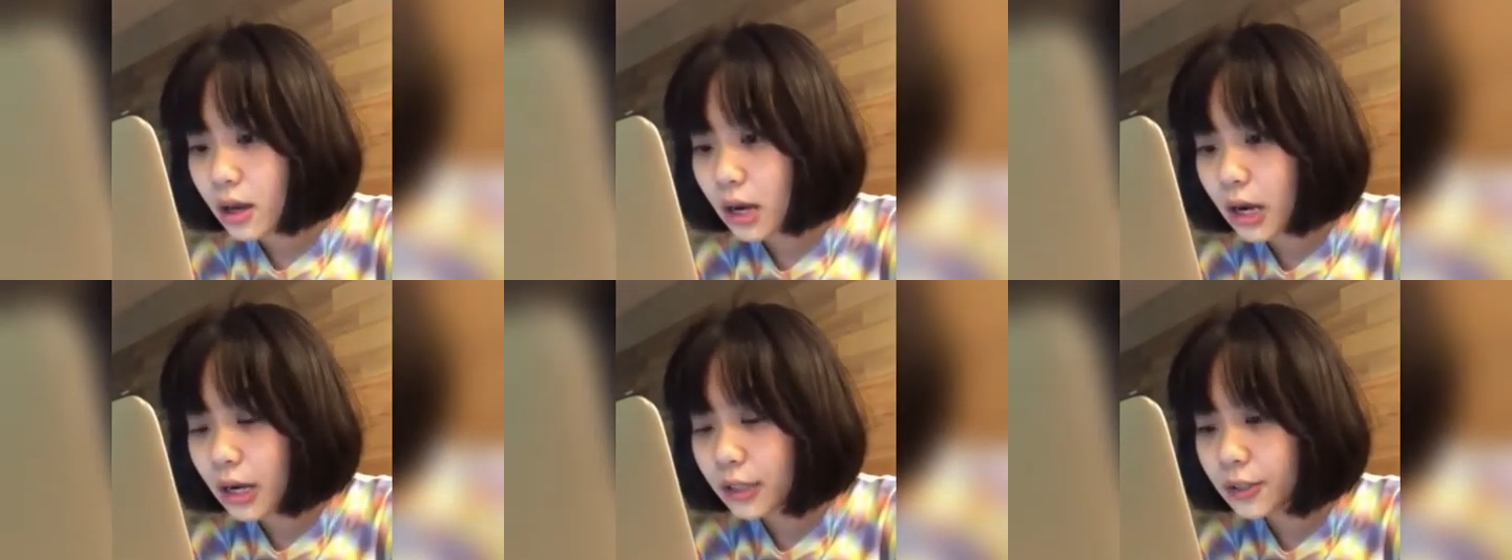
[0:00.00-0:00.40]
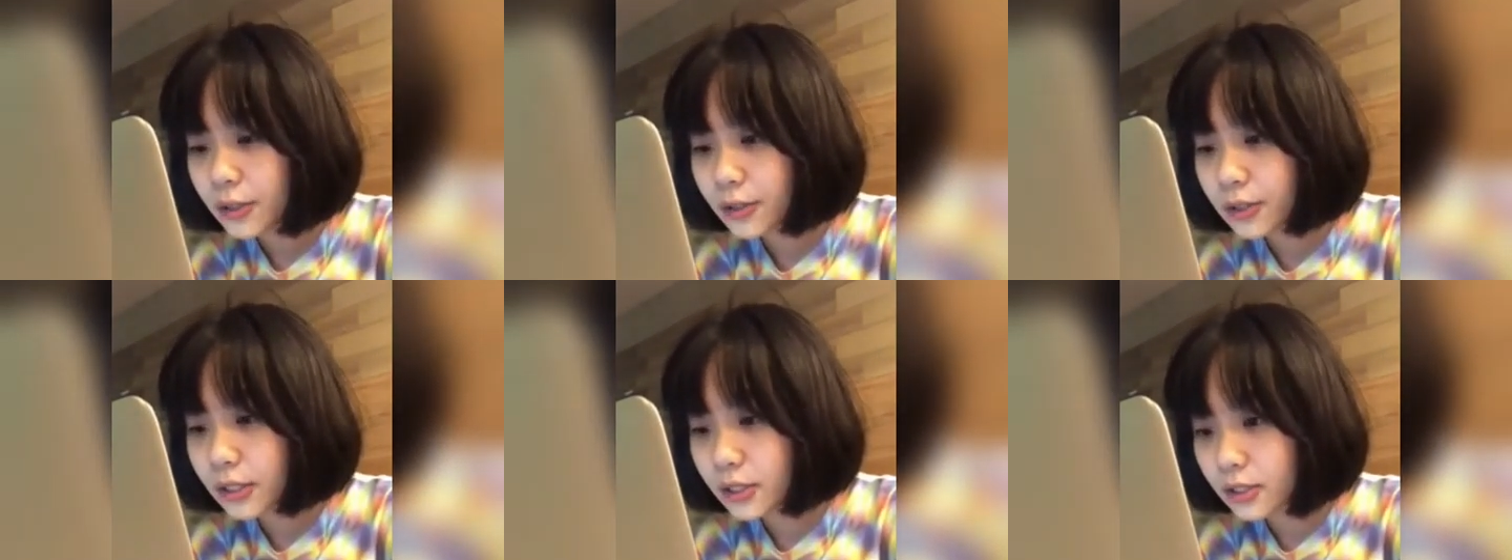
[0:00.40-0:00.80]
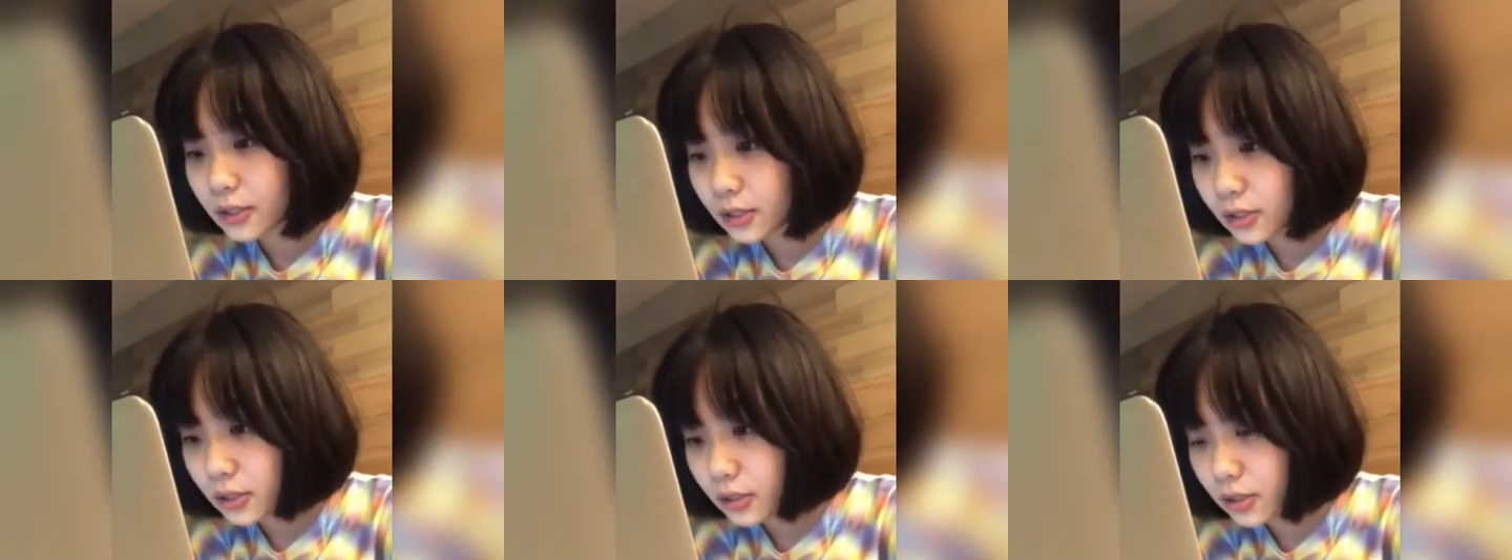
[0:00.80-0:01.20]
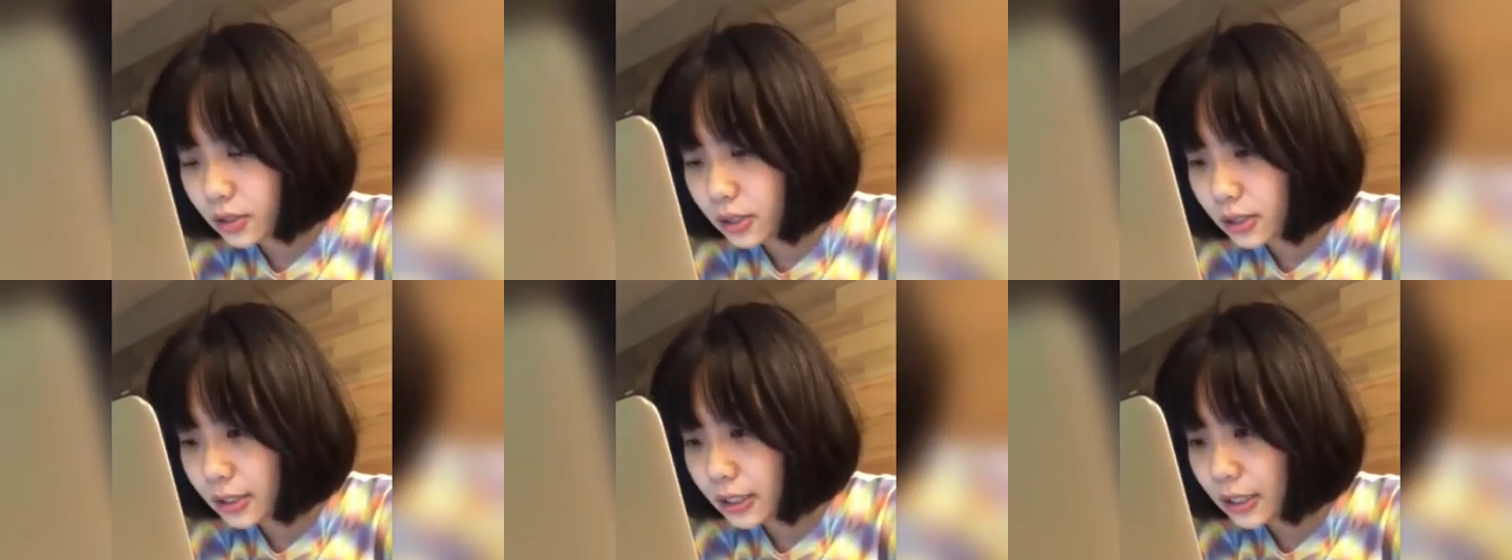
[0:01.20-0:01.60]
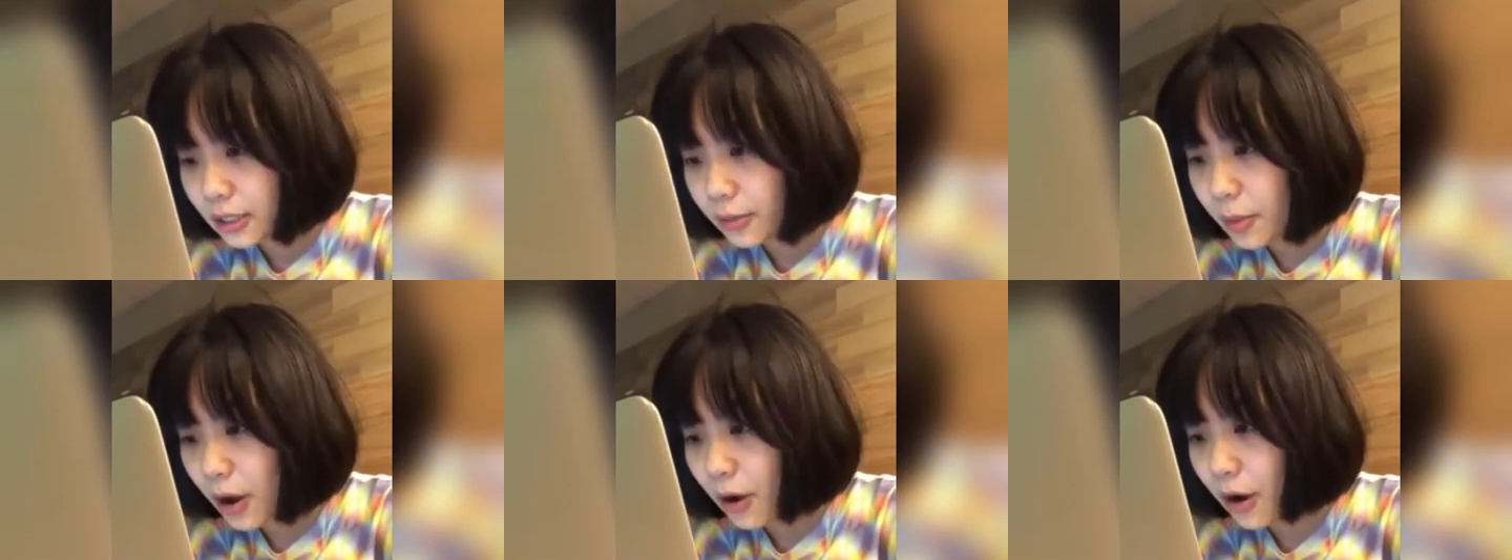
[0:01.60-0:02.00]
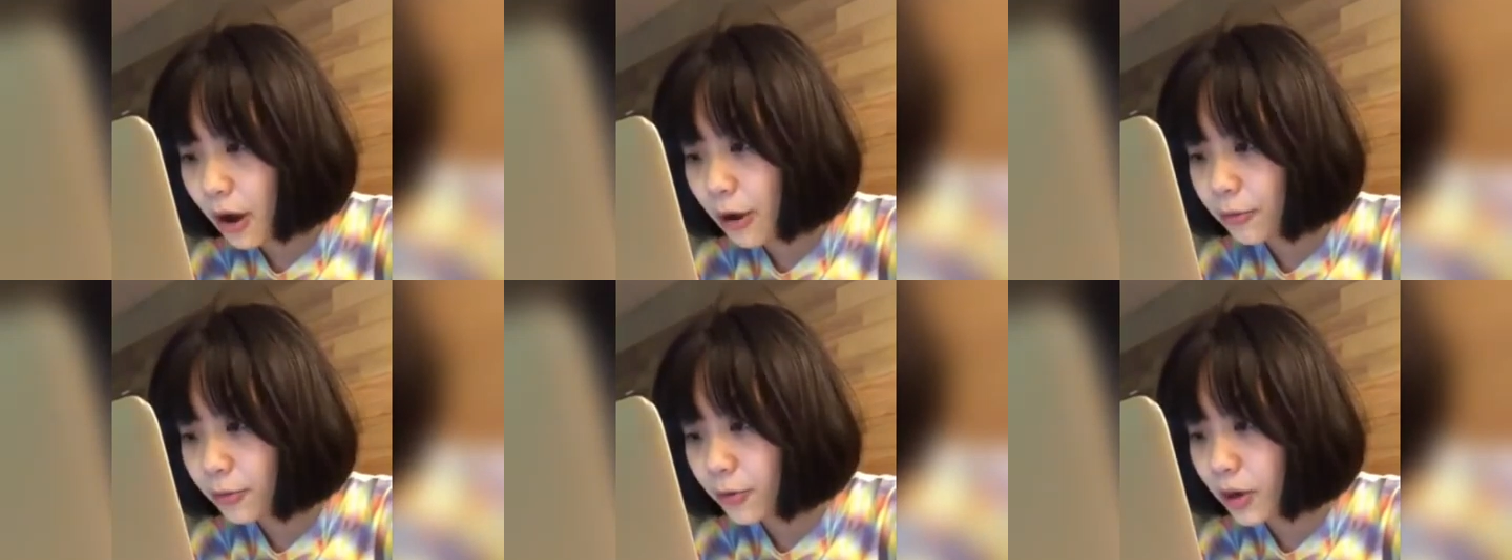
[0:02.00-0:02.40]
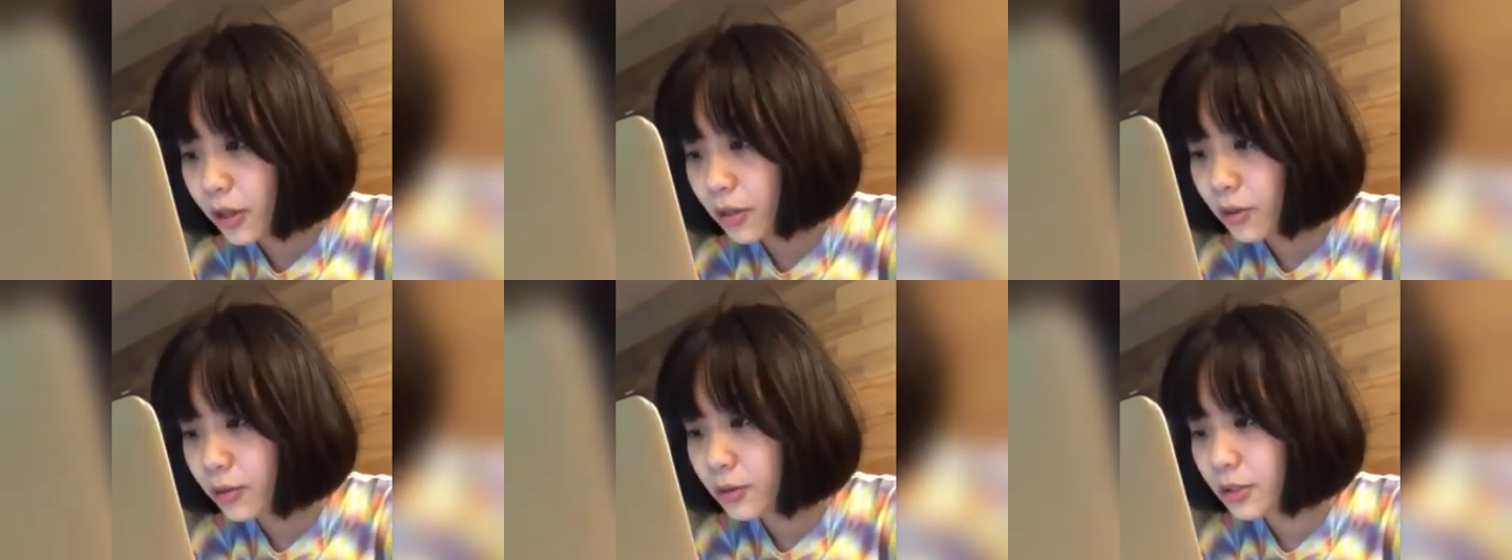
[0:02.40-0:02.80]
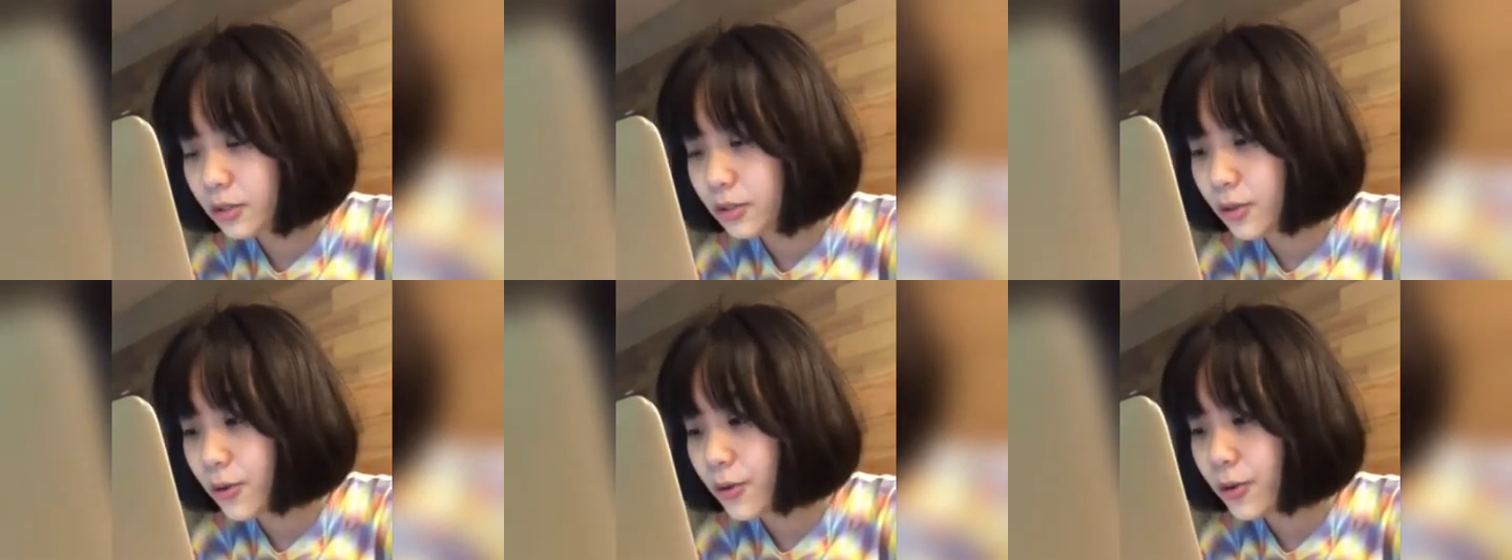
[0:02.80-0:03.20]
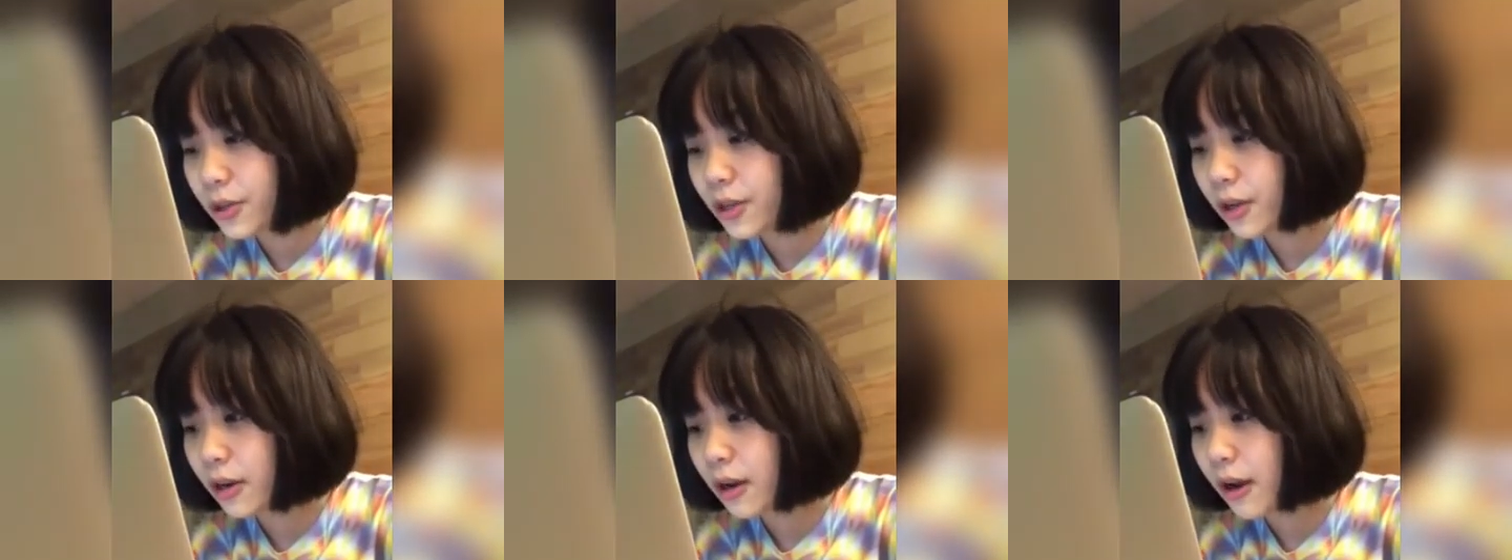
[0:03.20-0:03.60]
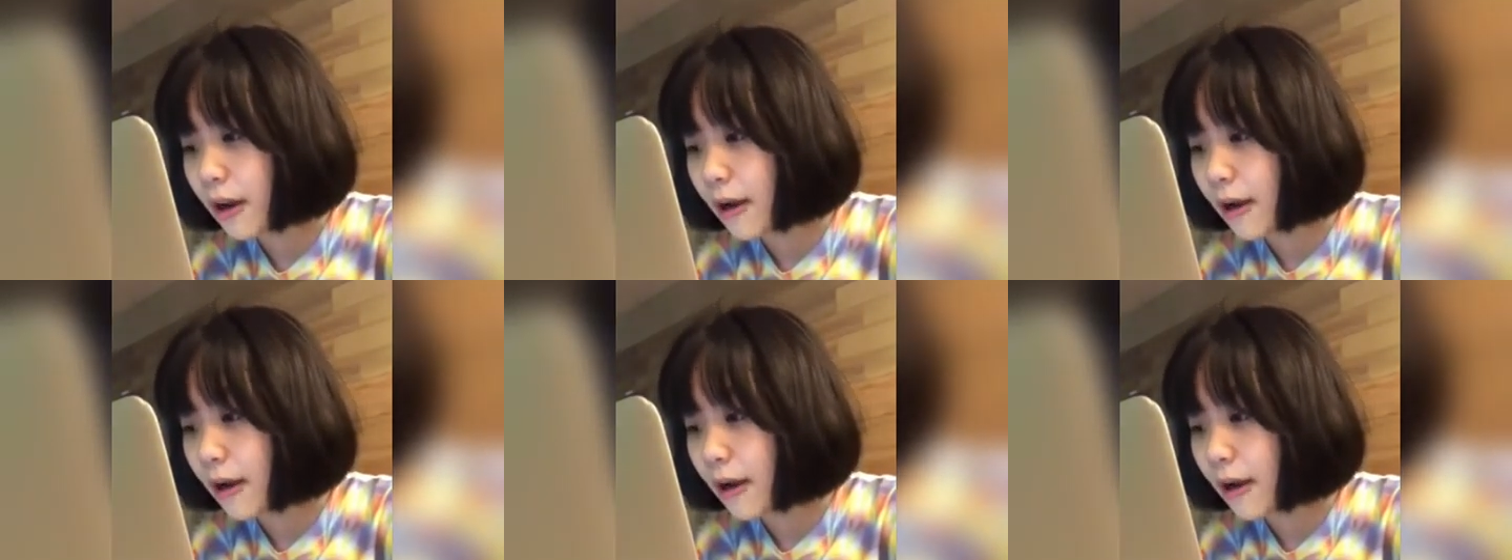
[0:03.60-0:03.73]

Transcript: I noticed just in about halfway through the school year,